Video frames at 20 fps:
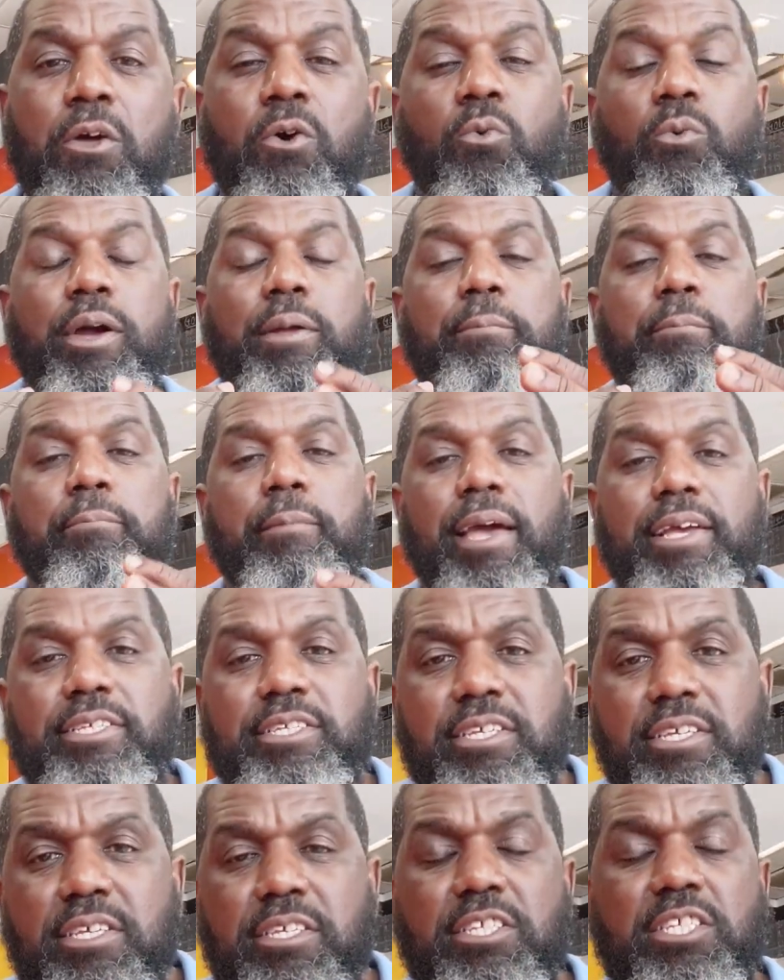When
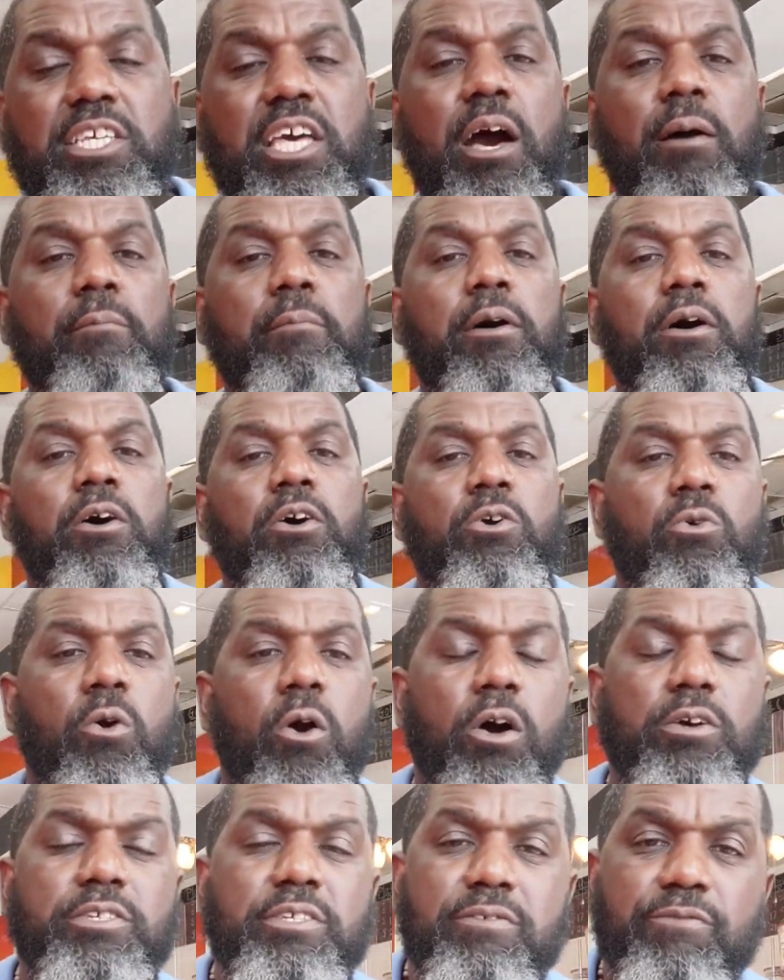Mexicans come
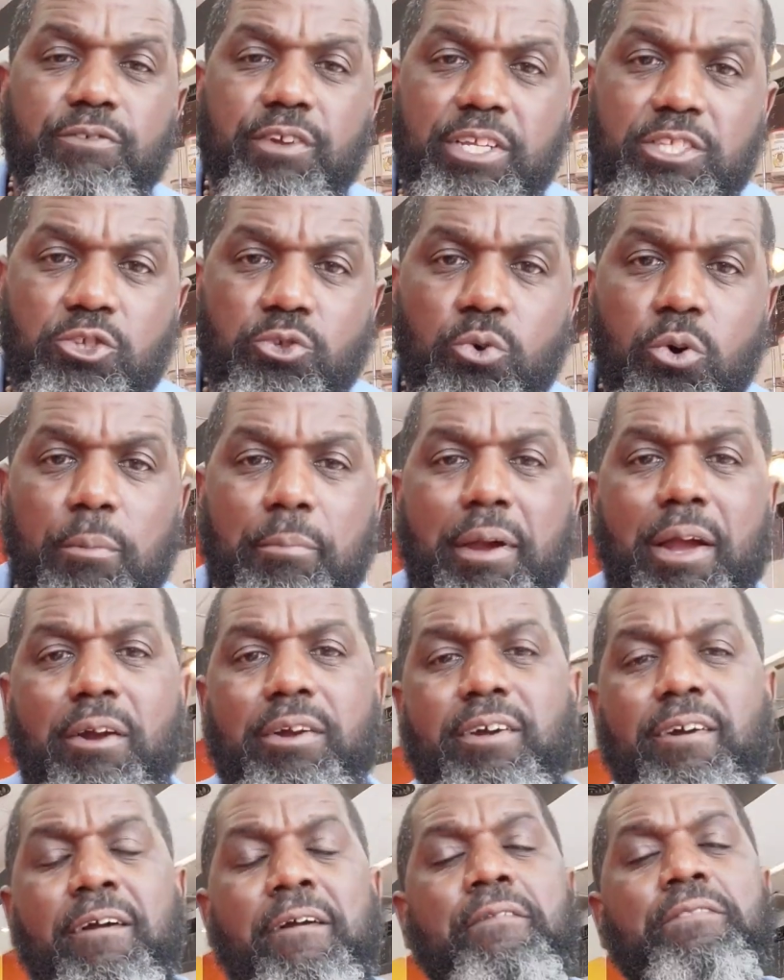across into
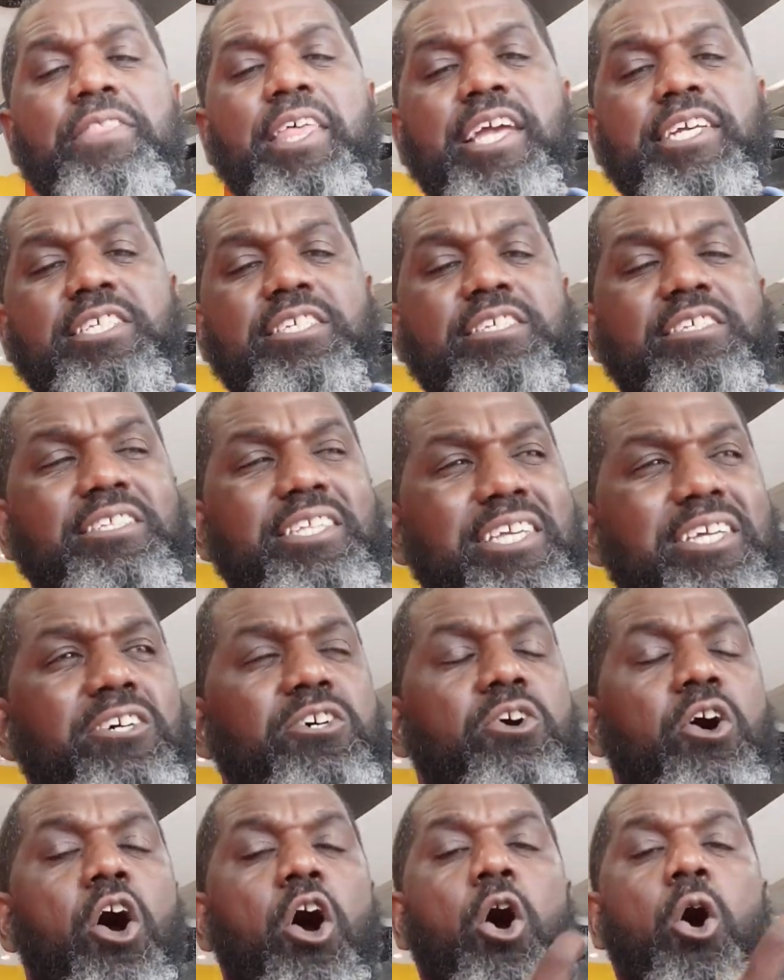America, they
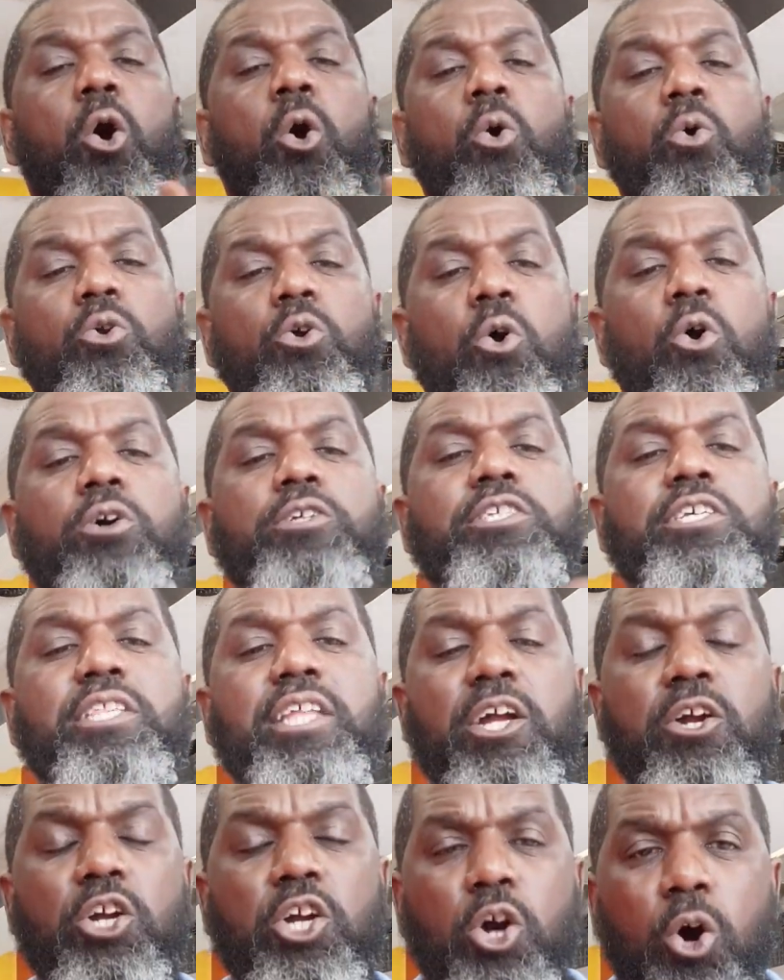still hold on to
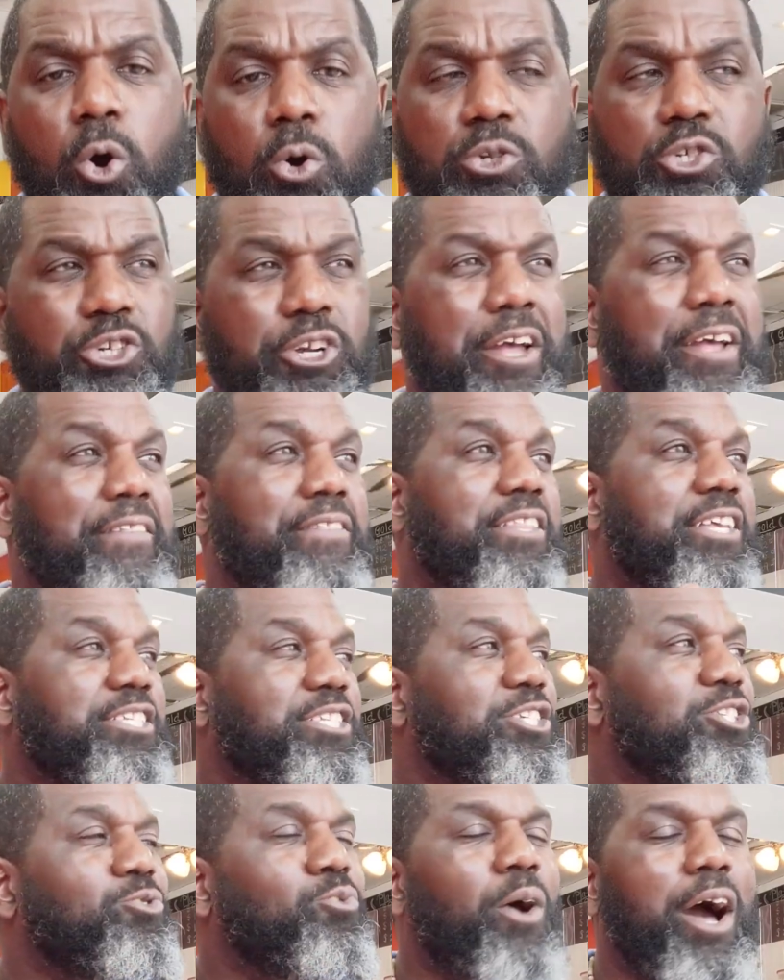their culture.
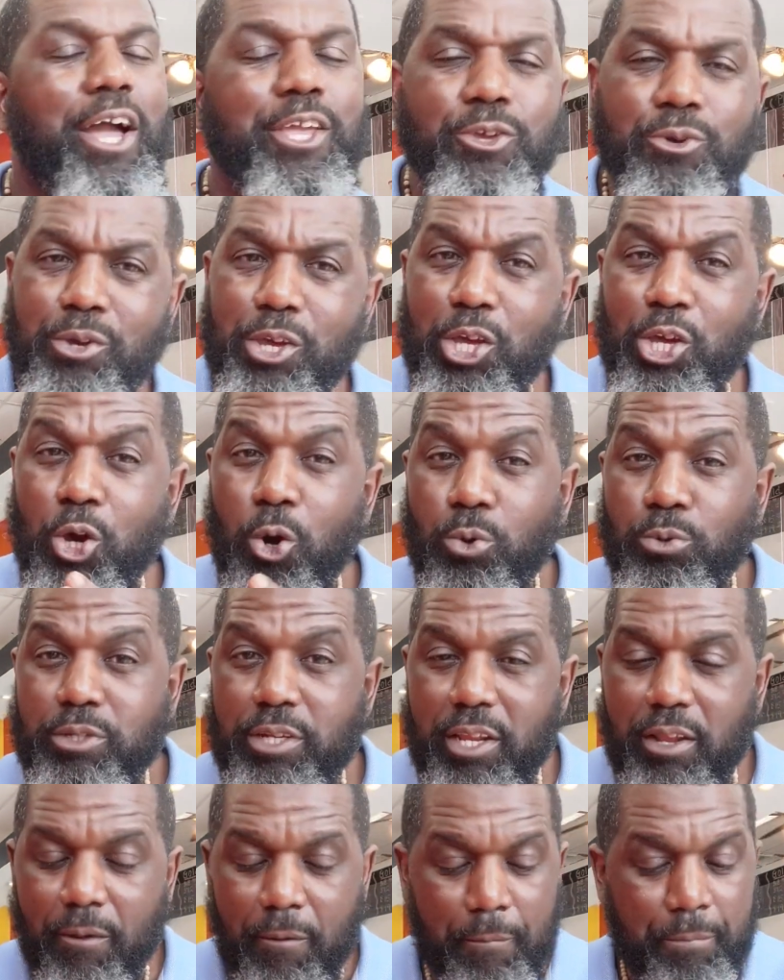This is why you can go
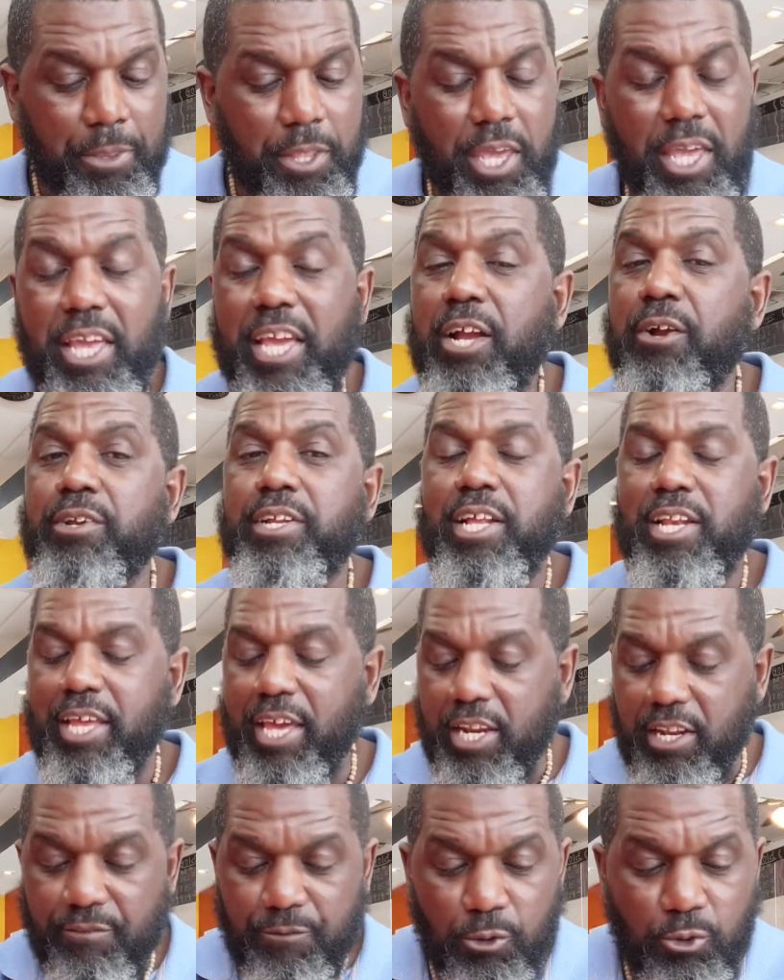and here in
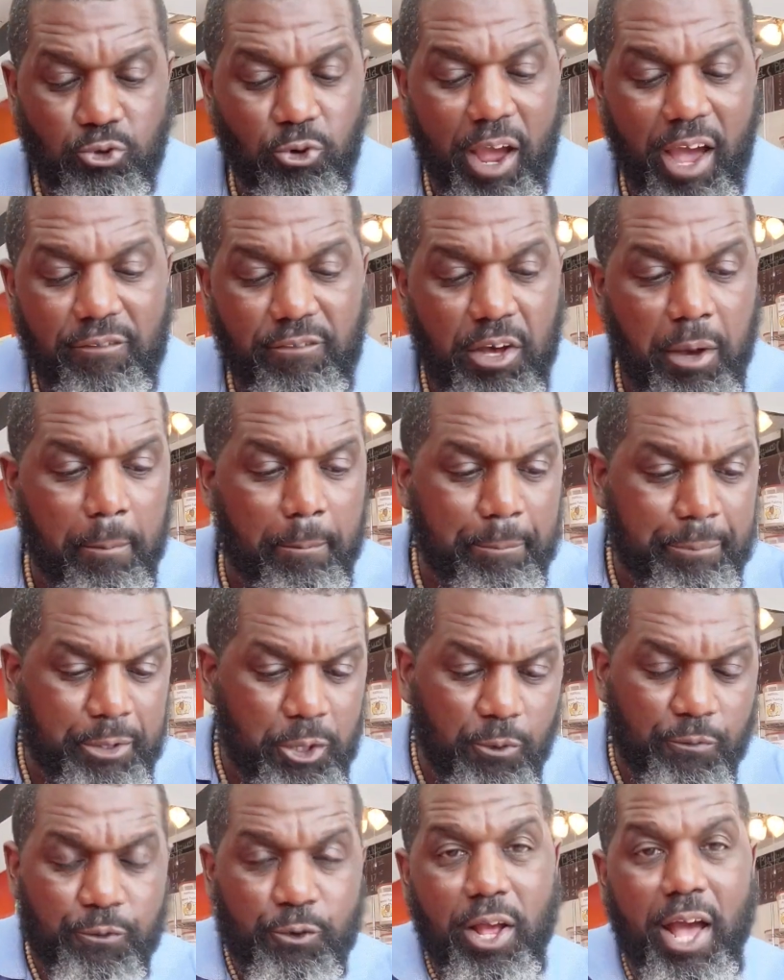Atlanta, if you drive up
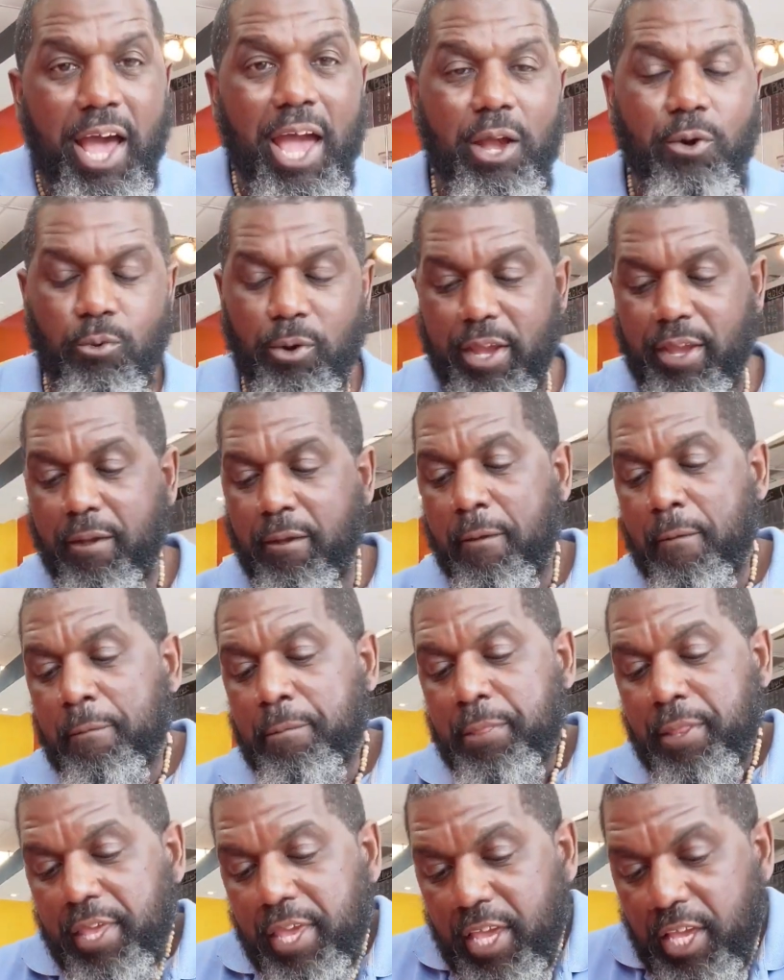Buford Highway,
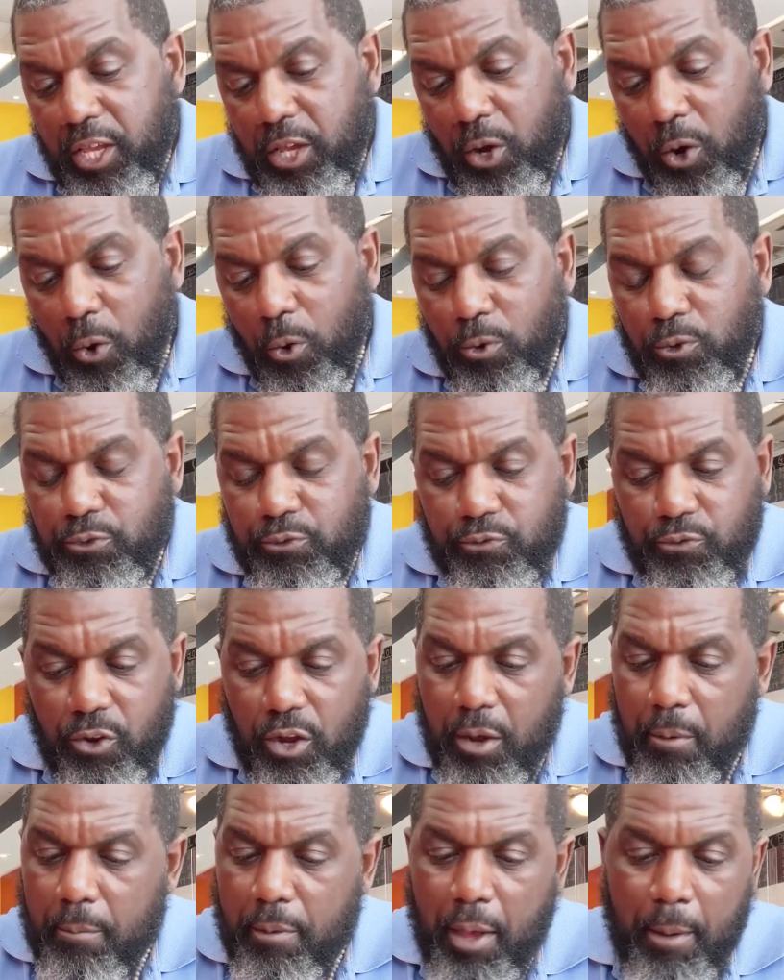it goes
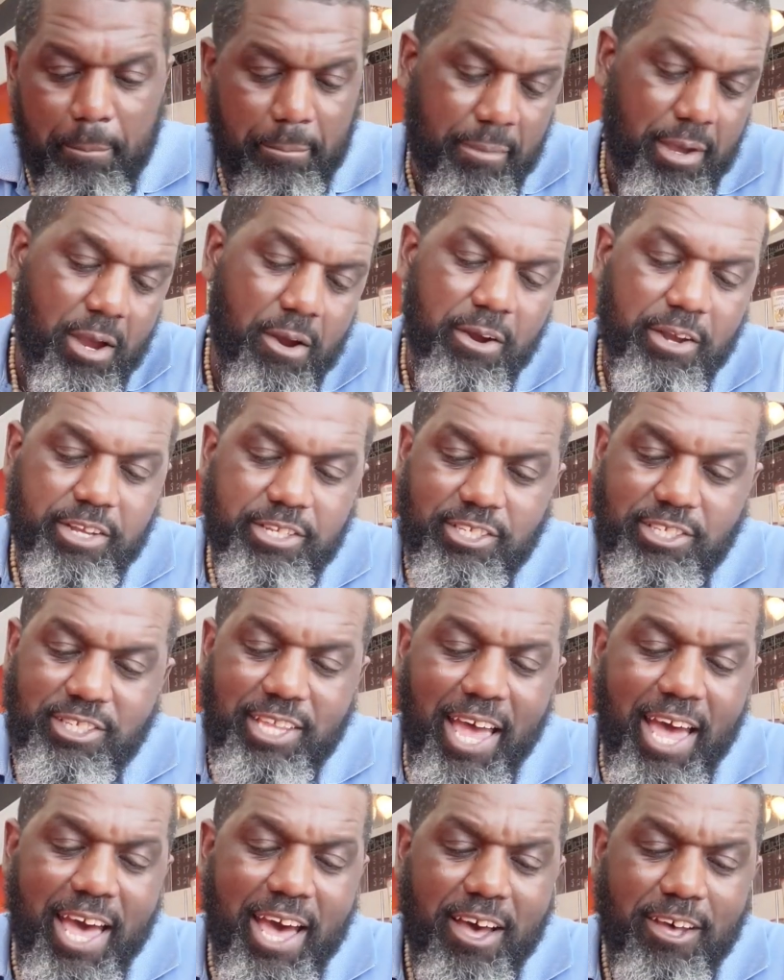from American
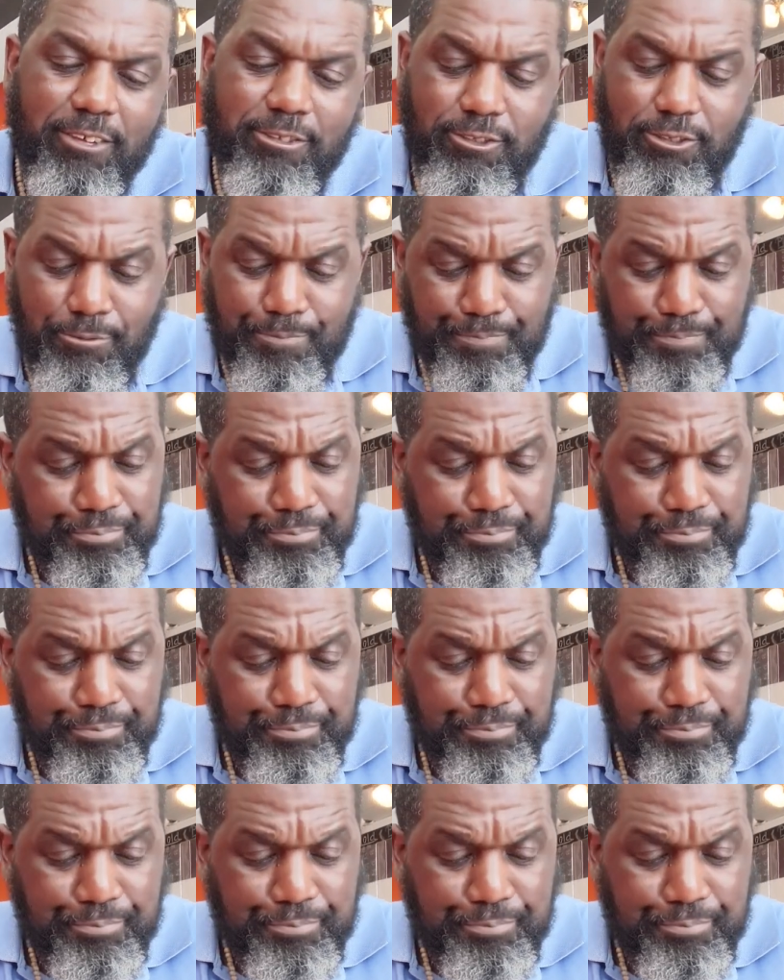styles